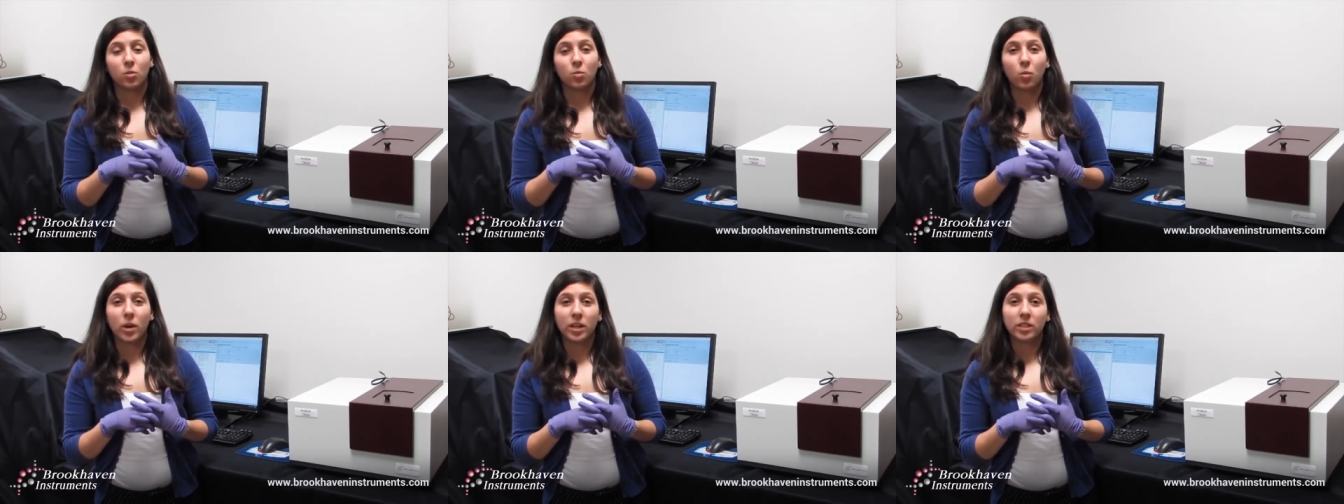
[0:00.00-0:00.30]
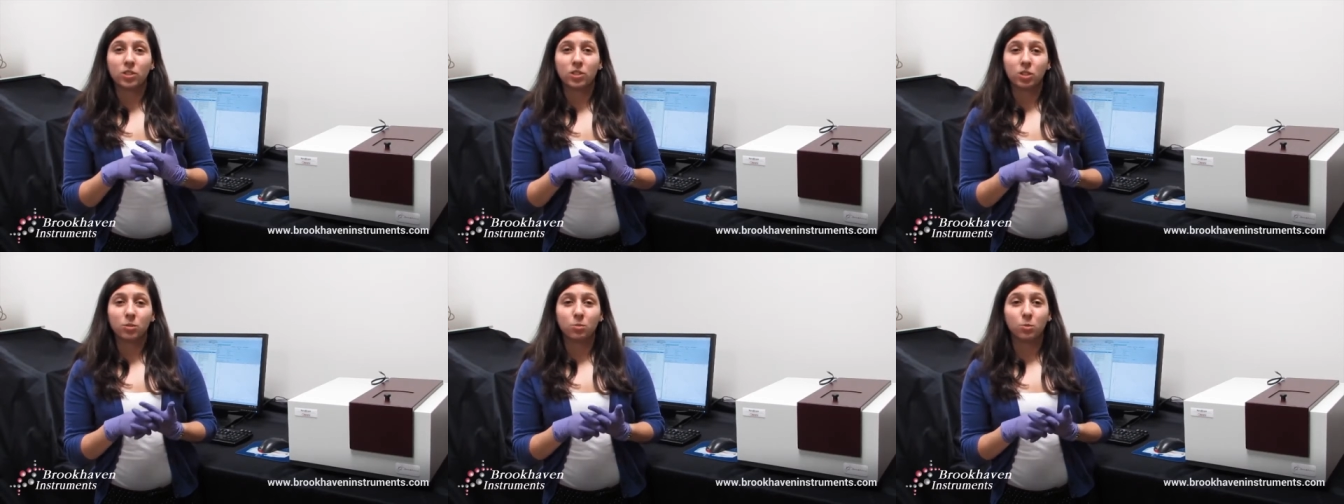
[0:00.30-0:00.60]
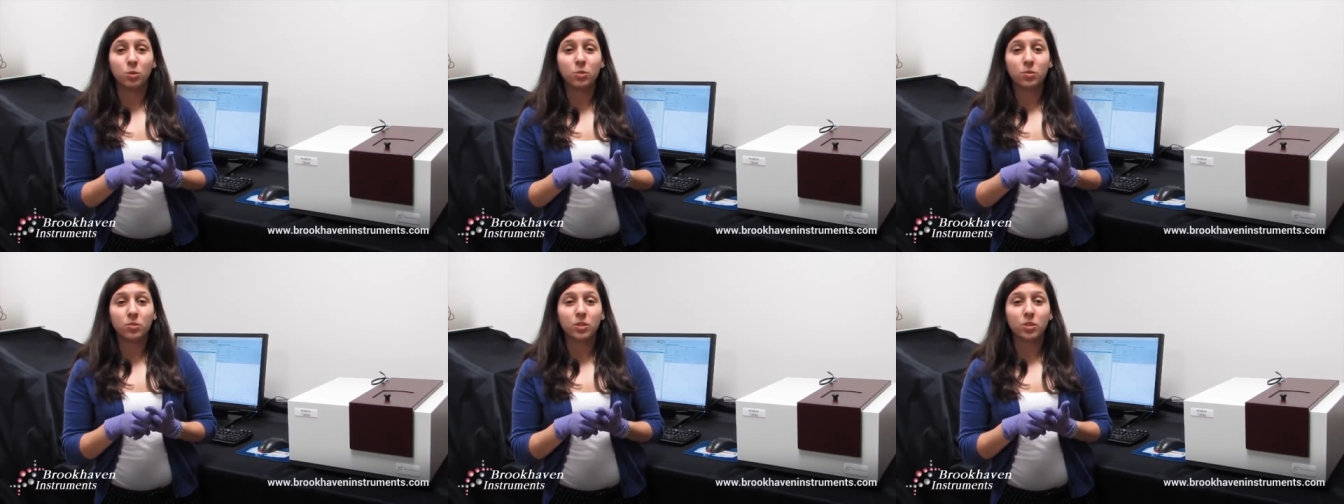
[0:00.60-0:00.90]
when to
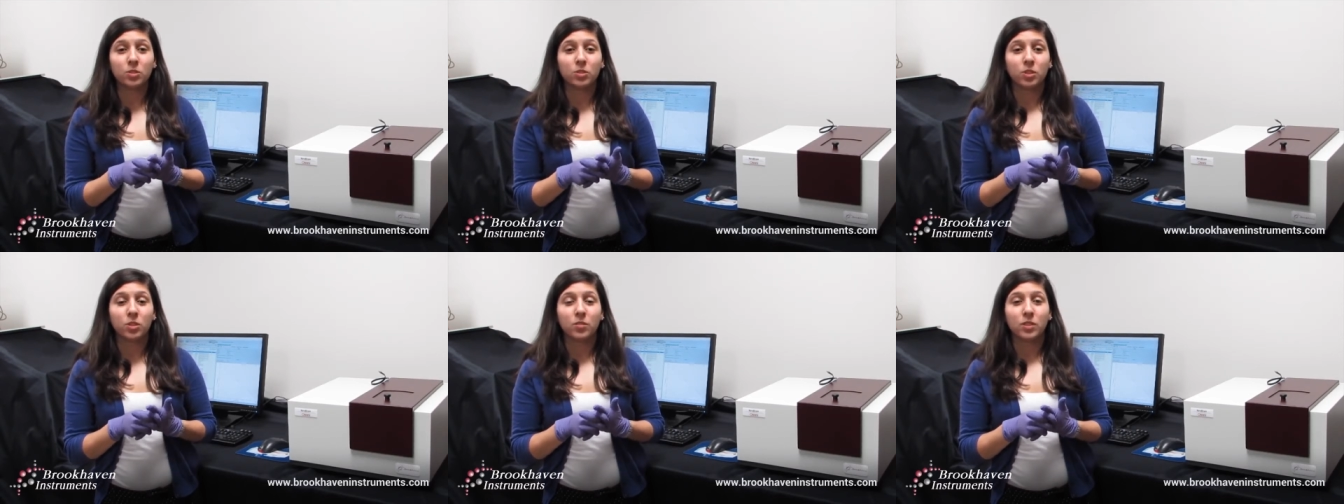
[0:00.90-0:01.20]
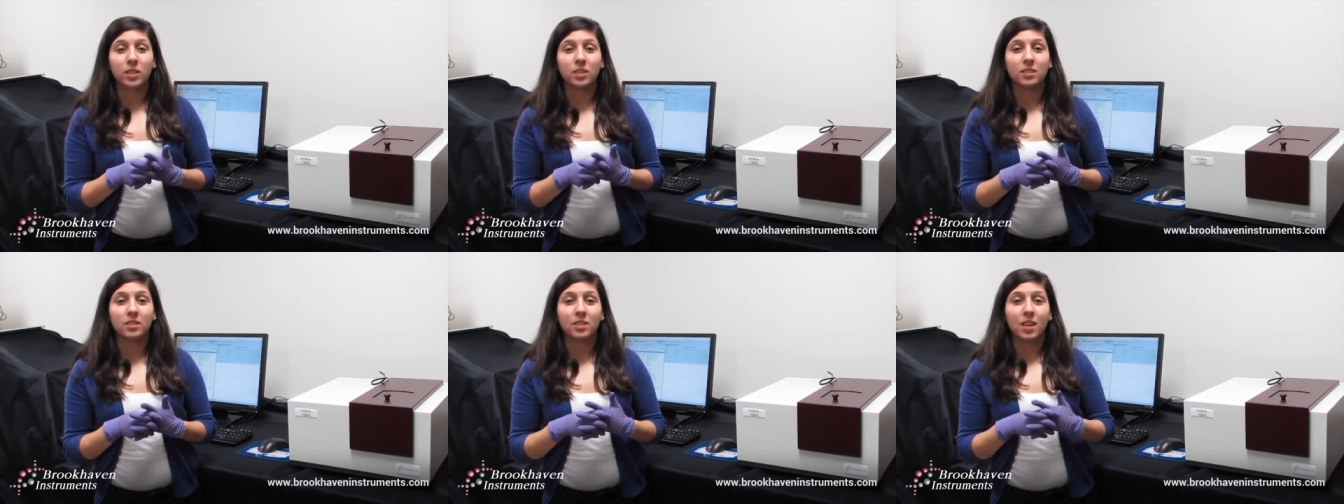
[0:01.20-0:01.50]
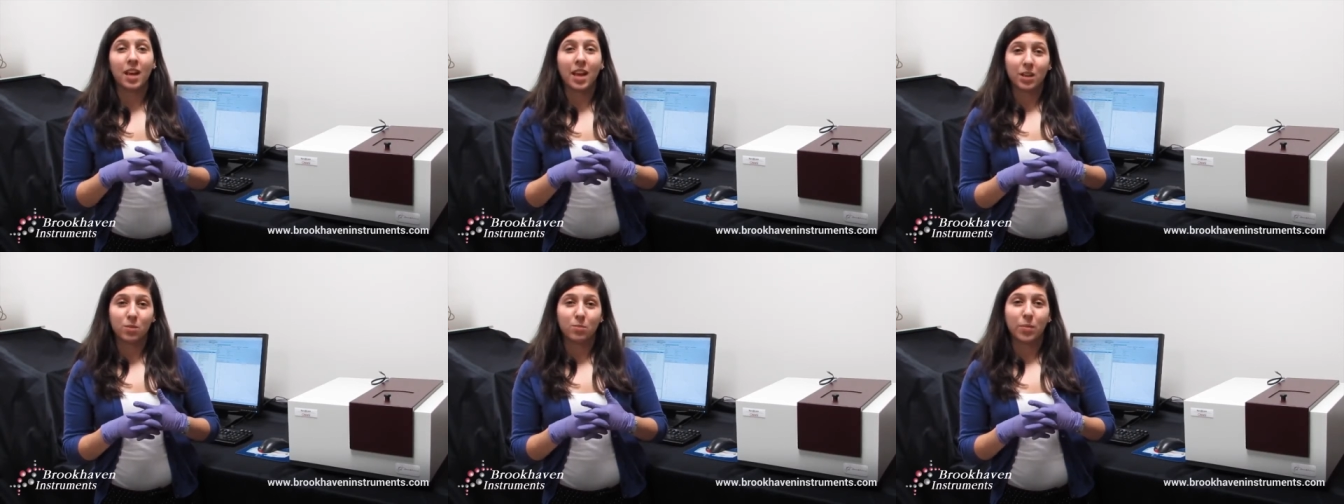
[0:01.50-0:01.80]
move the surface
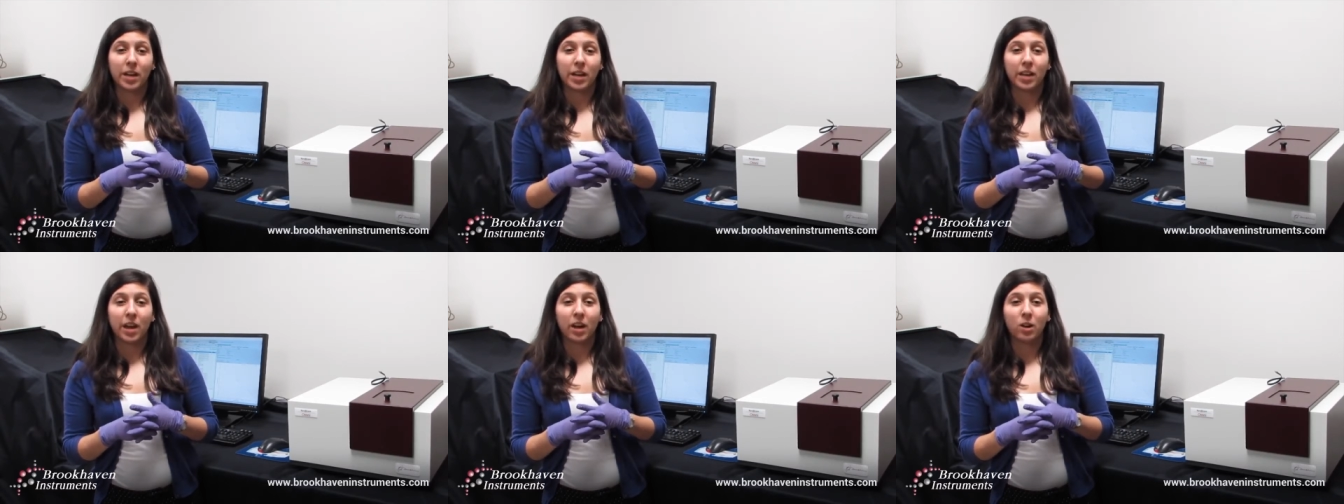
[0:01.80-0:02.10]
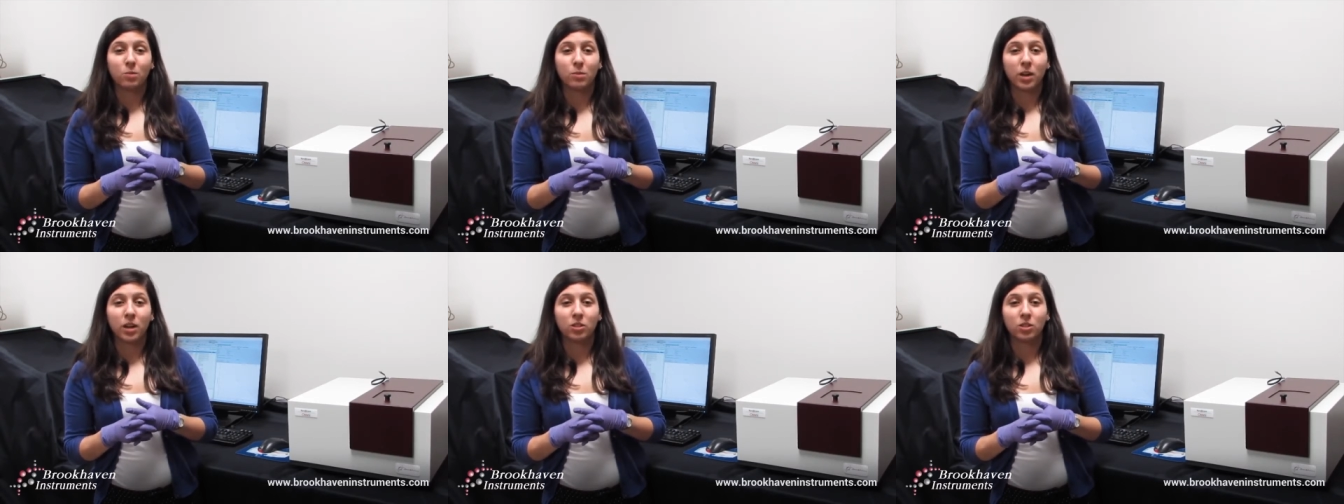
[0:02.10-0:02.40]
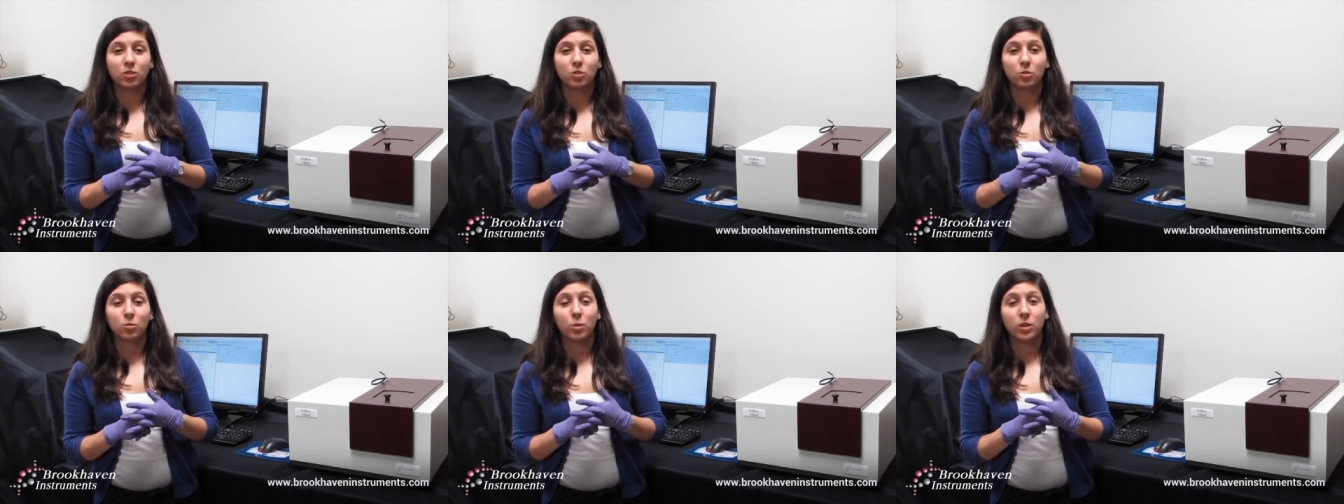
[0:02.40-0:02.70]
and by how
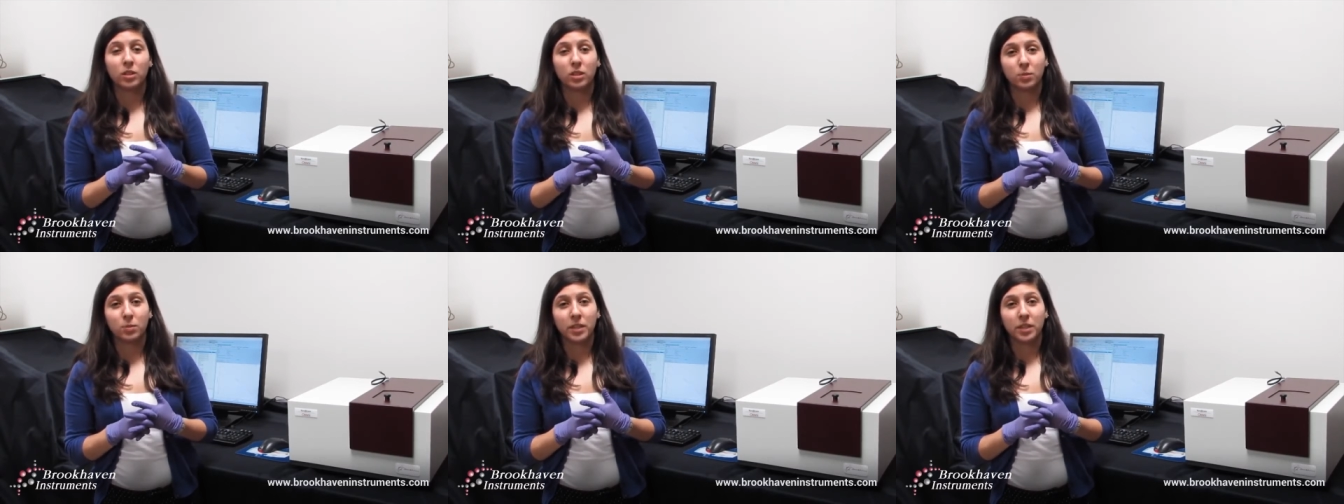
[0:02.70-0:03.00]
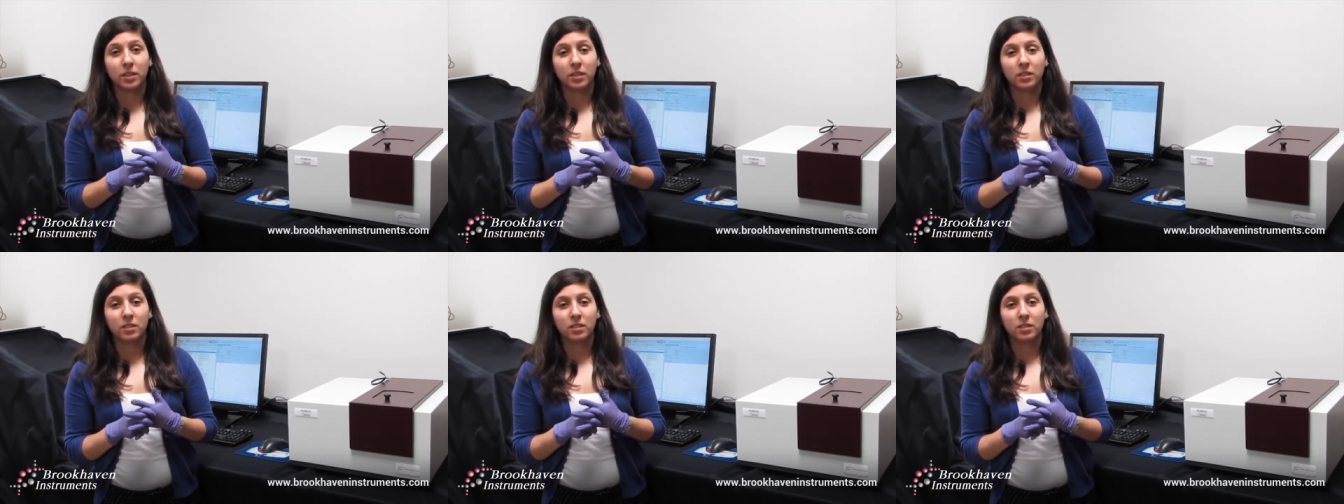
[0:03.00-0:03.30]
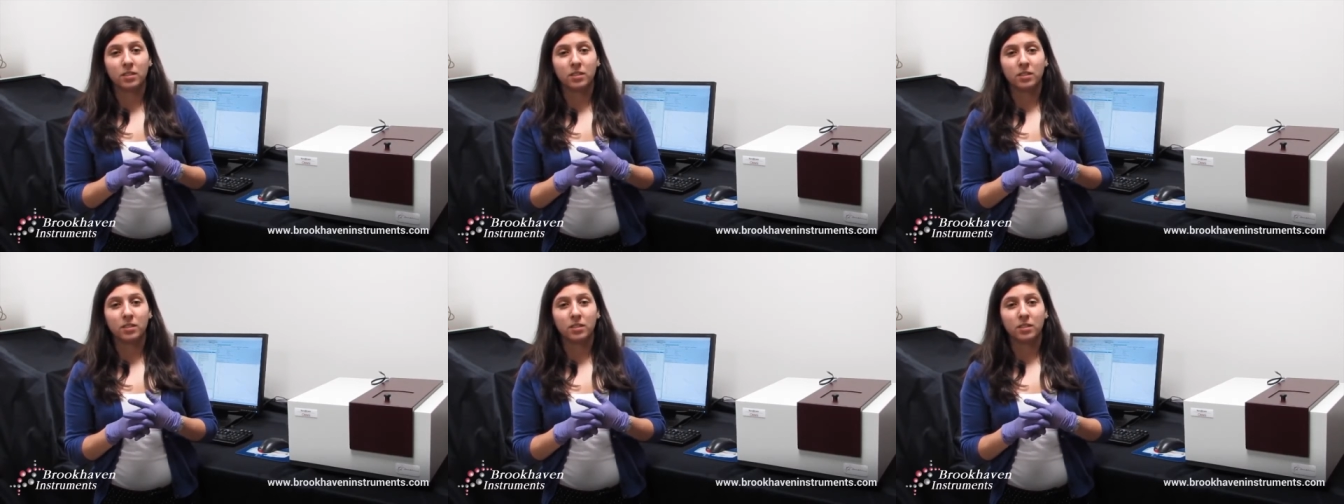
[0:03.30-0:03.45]
much will appear.